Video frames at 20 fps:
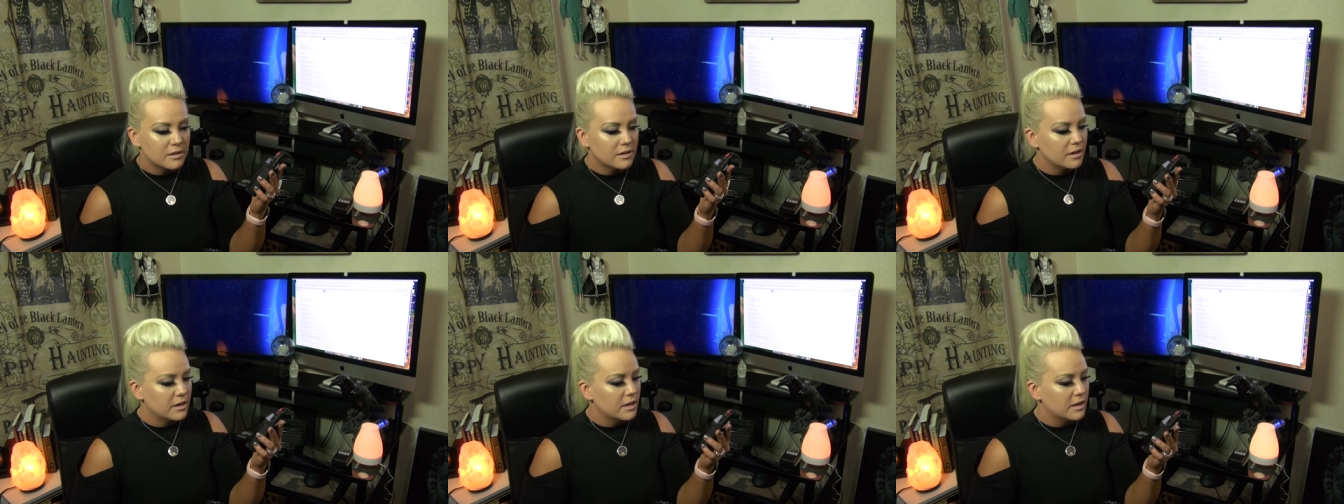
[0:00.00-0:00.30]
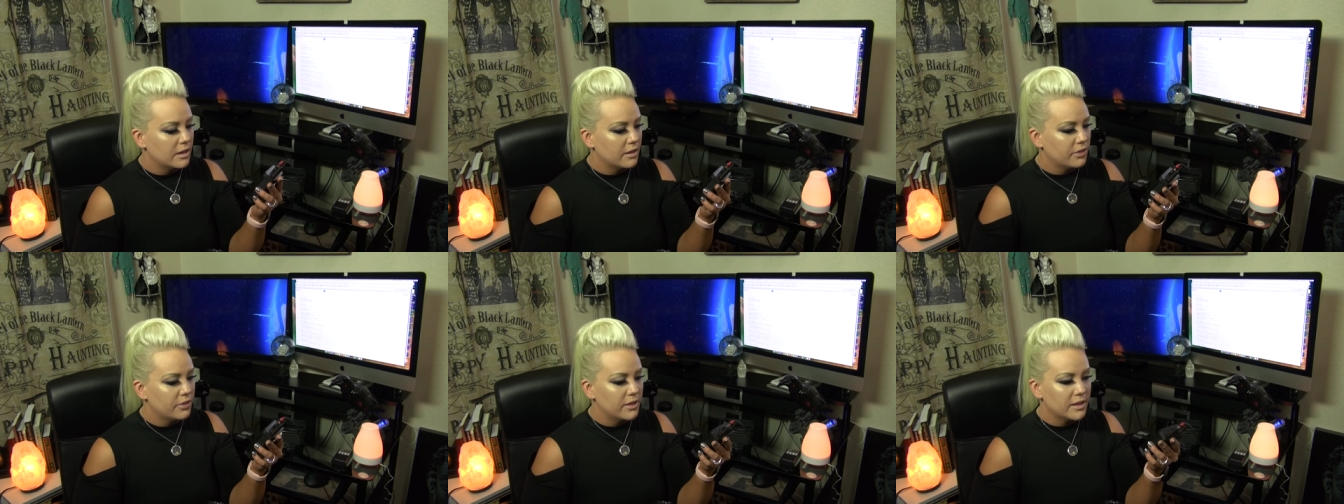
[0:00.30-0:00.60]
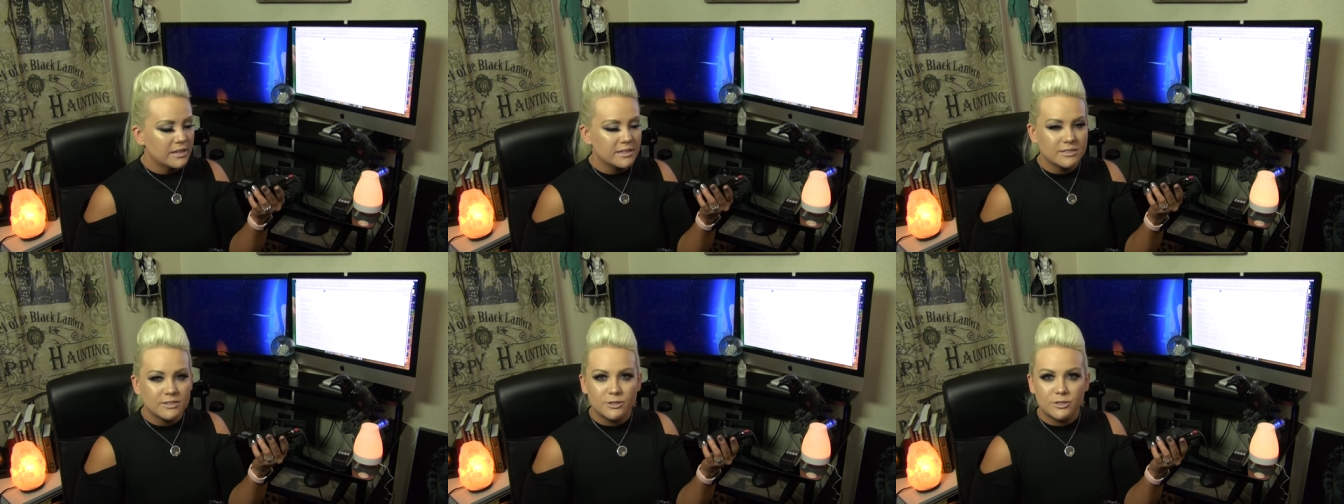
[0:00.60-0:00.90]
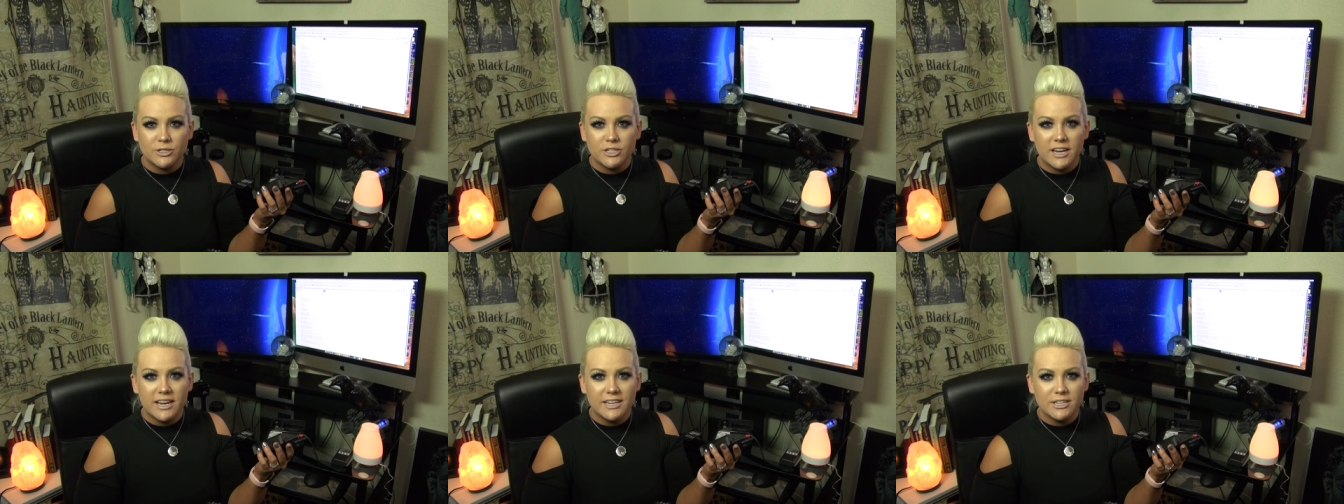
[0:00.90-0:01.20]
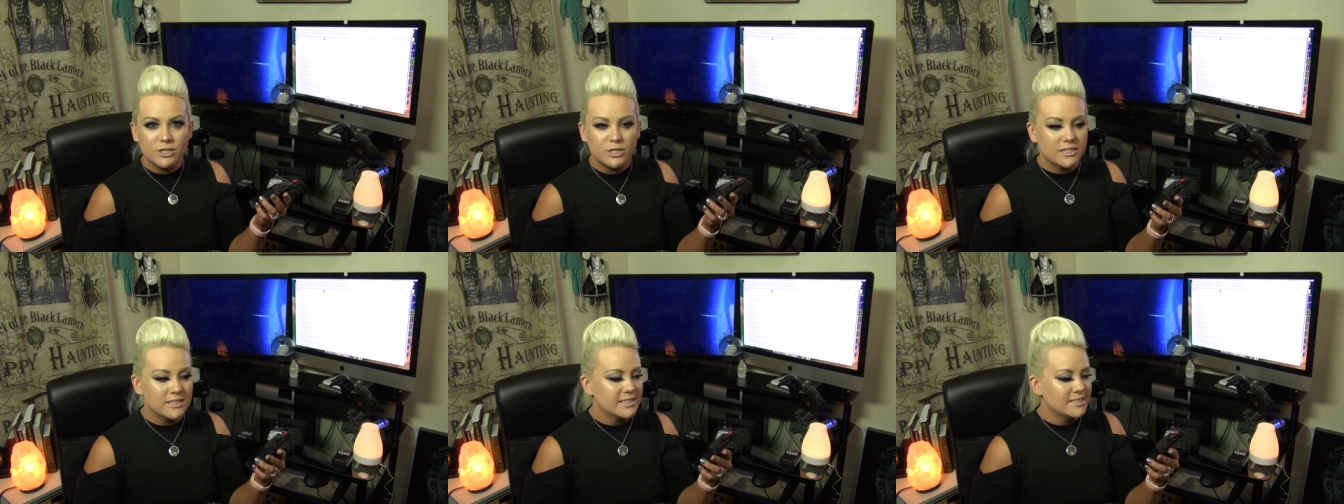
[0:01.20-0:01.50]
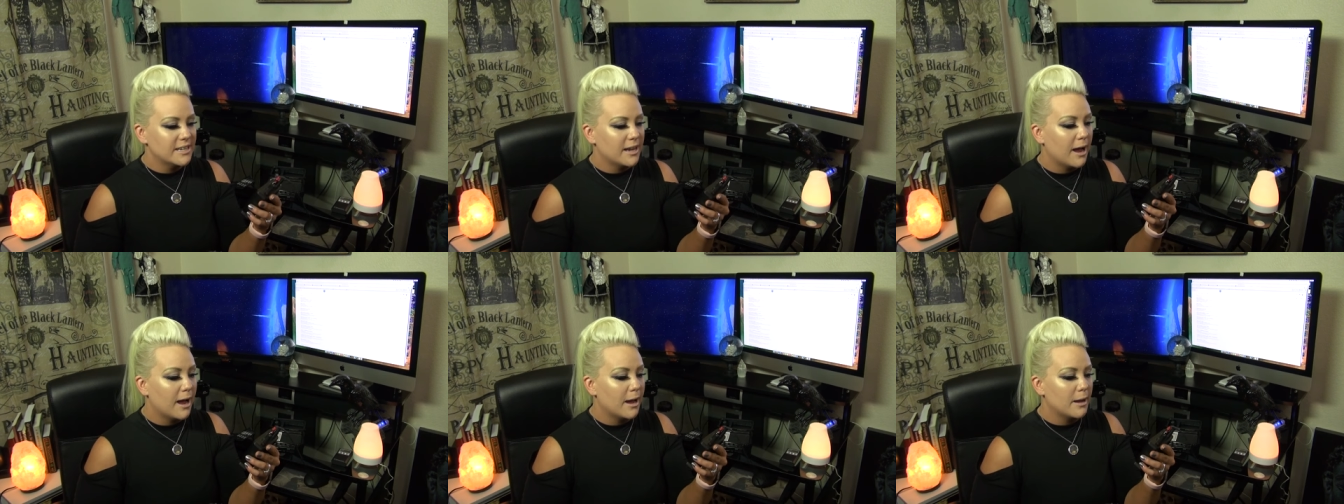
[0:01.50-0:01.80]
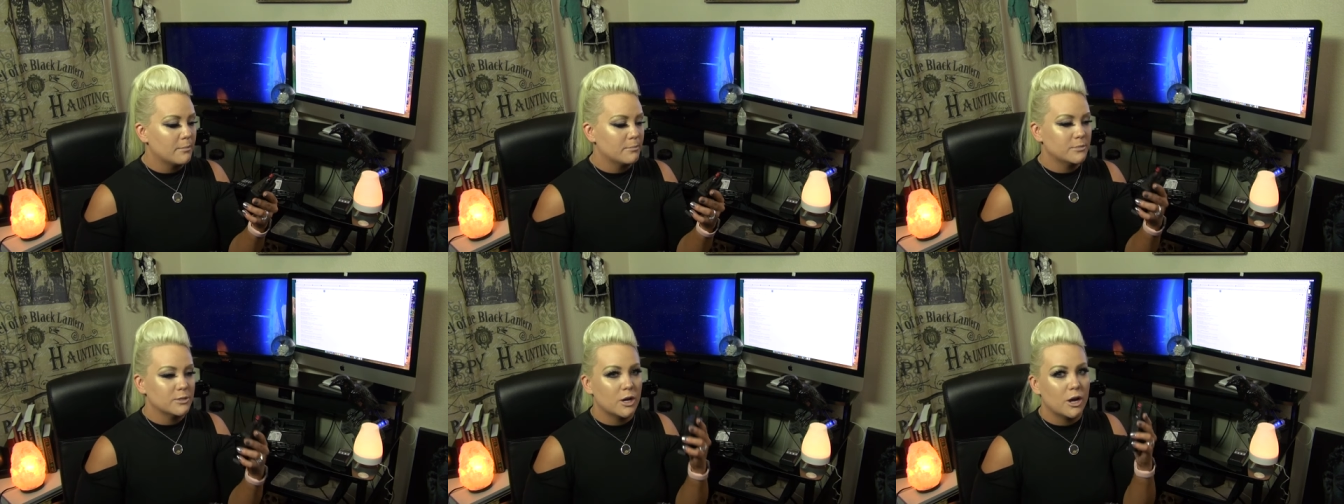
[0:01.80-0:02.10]
uh, things are changing,
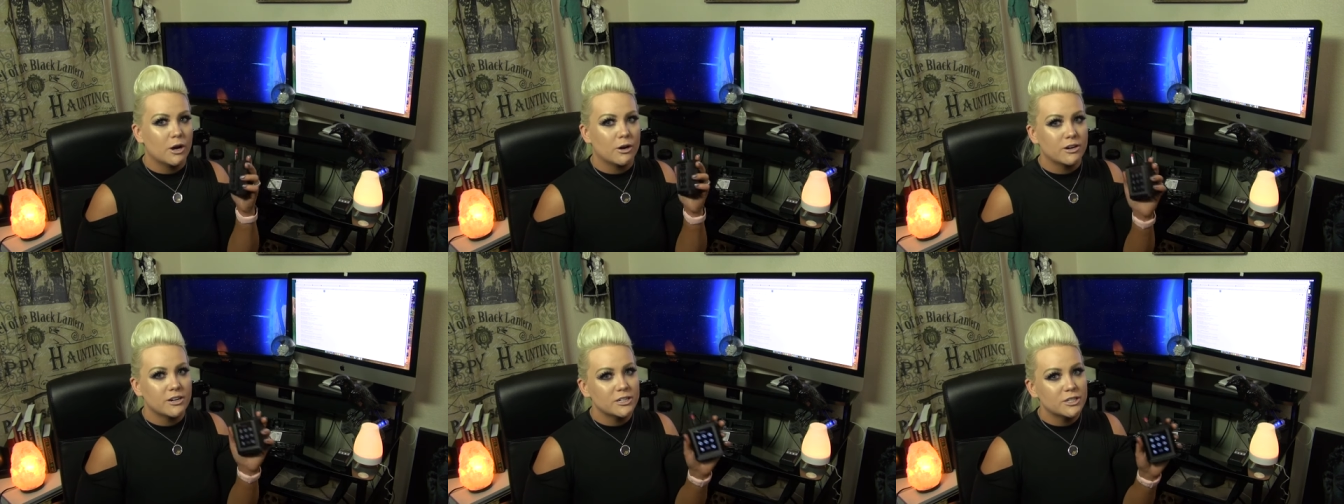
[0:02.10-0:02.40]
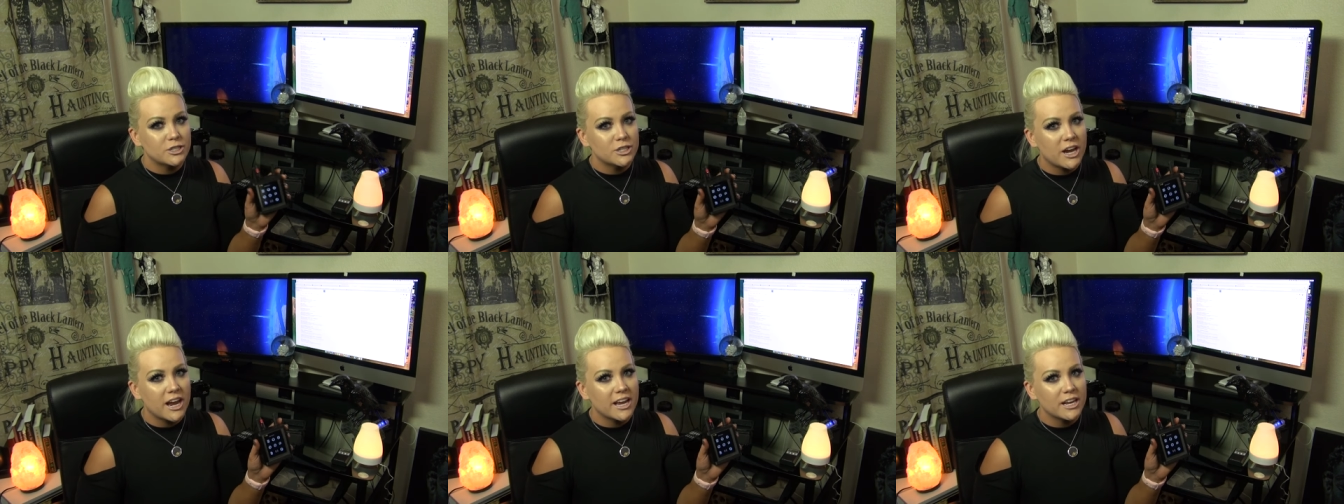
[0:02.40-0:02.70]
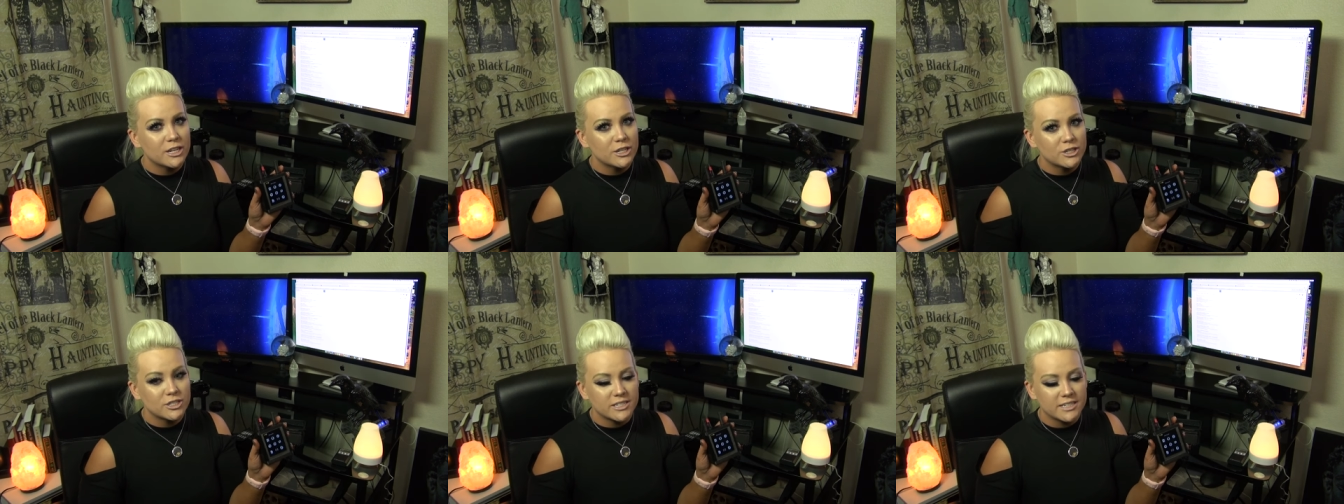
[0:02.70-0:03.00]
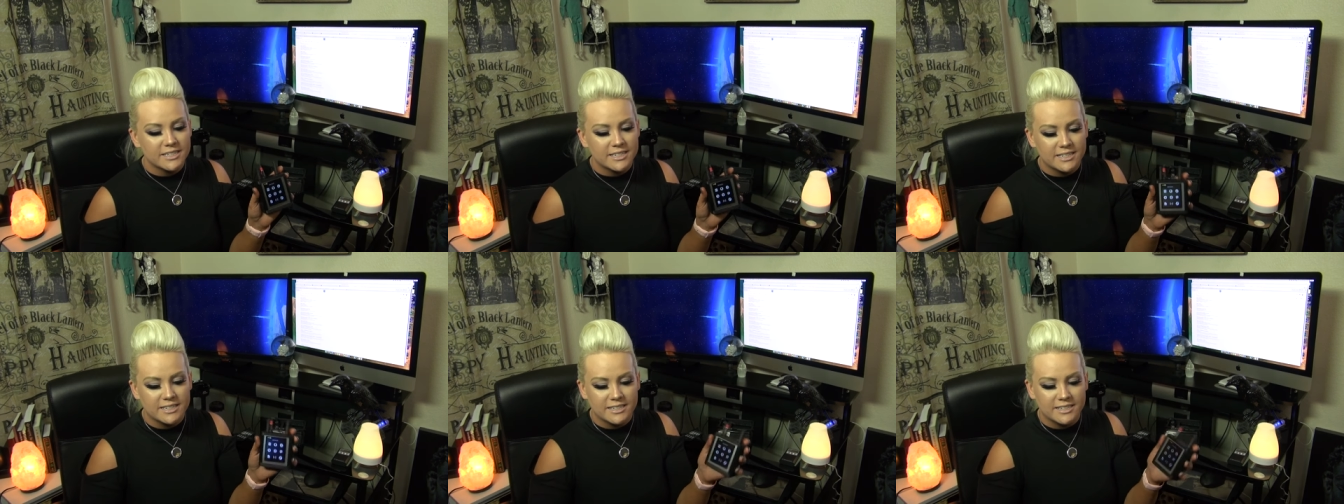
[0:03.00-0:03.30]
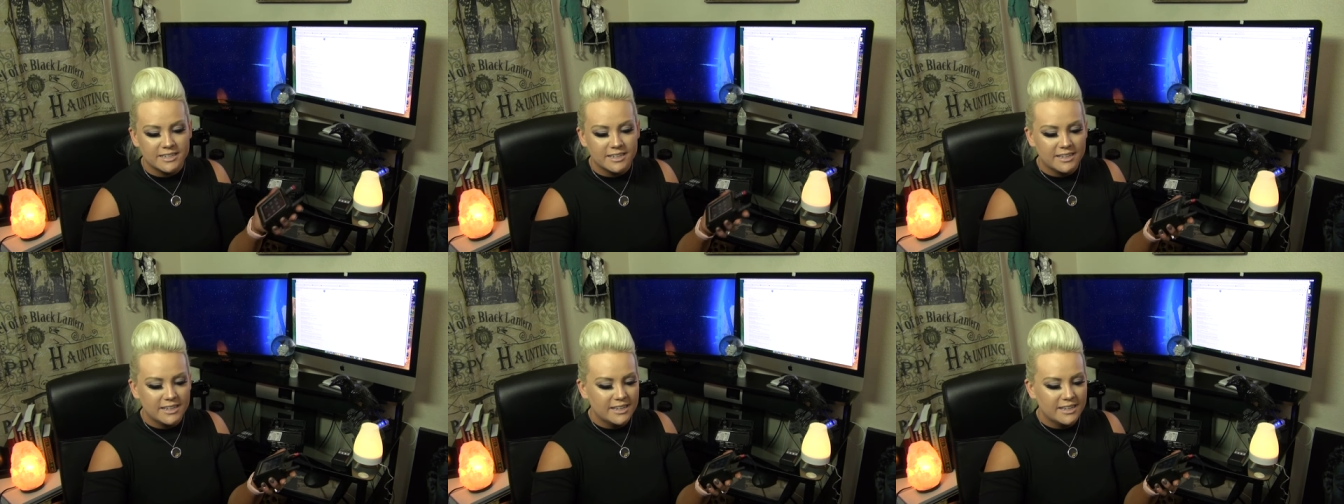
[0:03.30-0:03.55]
times are changing.